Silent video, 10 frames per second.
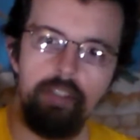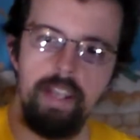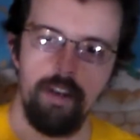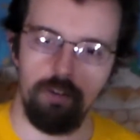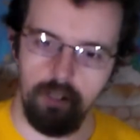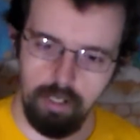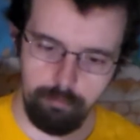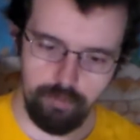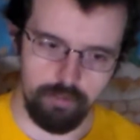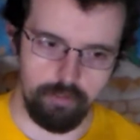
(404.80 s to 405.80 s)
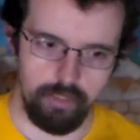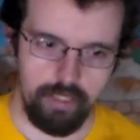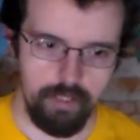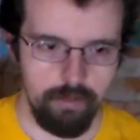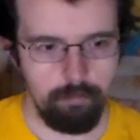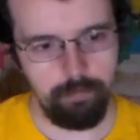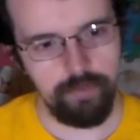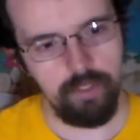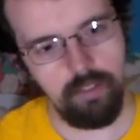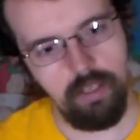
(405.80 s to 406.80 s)
Now, obviously,
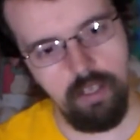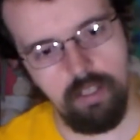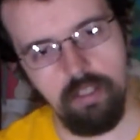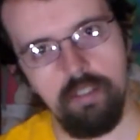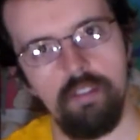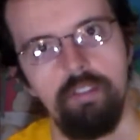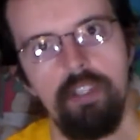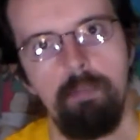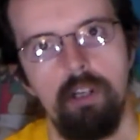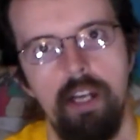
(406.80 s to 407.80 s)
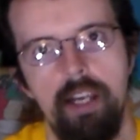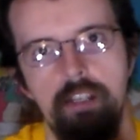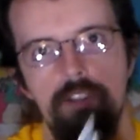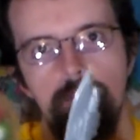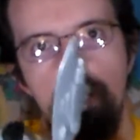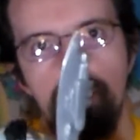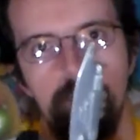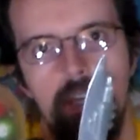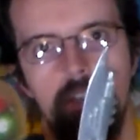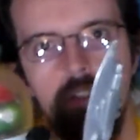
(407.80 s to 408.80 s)
samurai and
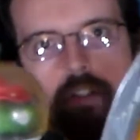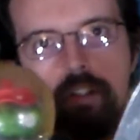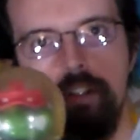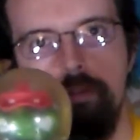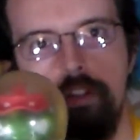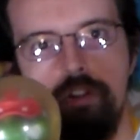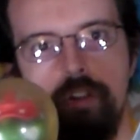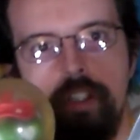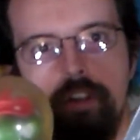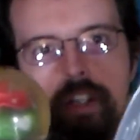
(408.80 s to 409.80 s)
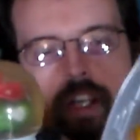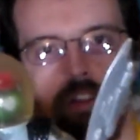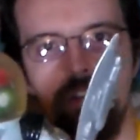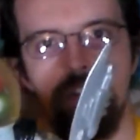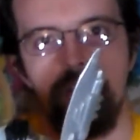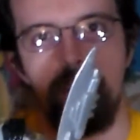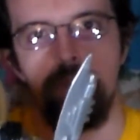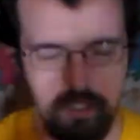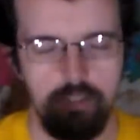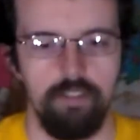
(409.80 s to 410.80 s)
spacemen don't usually go together in the same
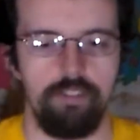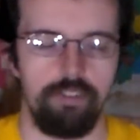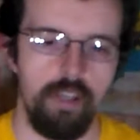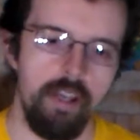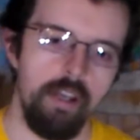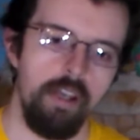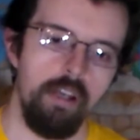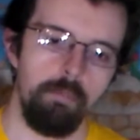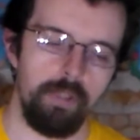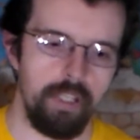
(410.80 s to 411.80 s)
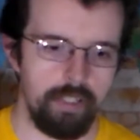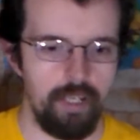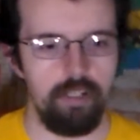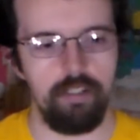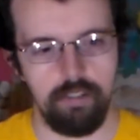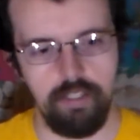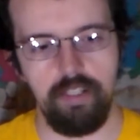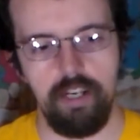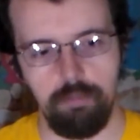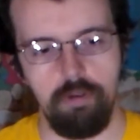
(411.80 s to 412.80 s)
sentence. But then again,
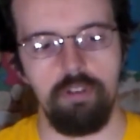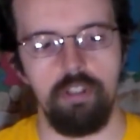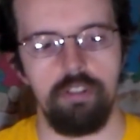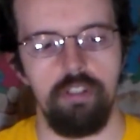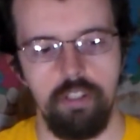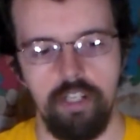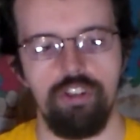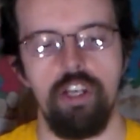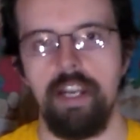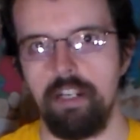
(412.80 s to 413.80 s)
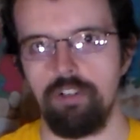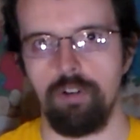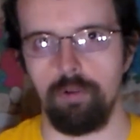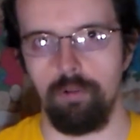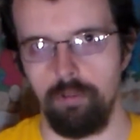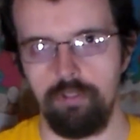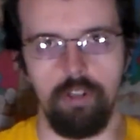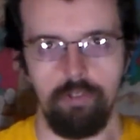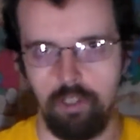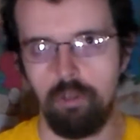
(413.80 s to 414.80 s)
Teenage Mutant, Ninja, and Turtles
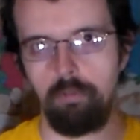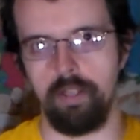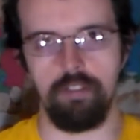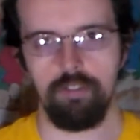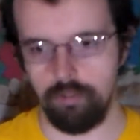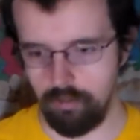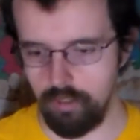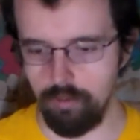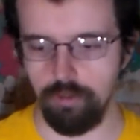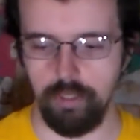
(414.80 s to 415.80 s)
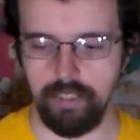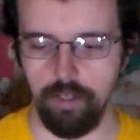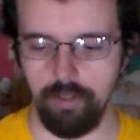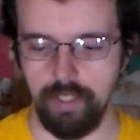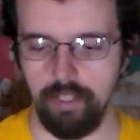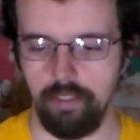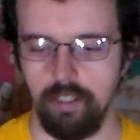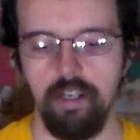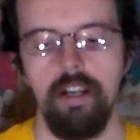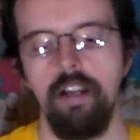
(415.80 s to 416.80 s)
don't always usually go
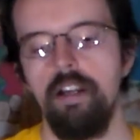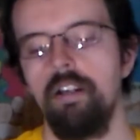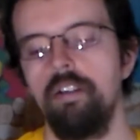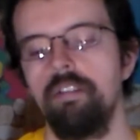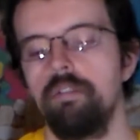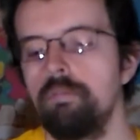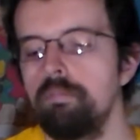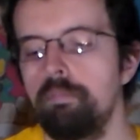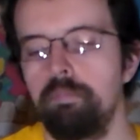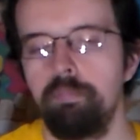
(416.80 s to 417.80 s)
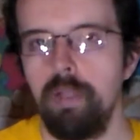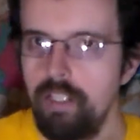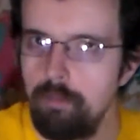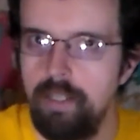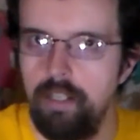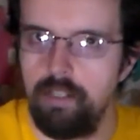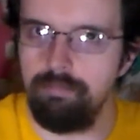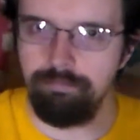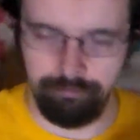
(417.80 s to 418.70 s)
together. But here we are.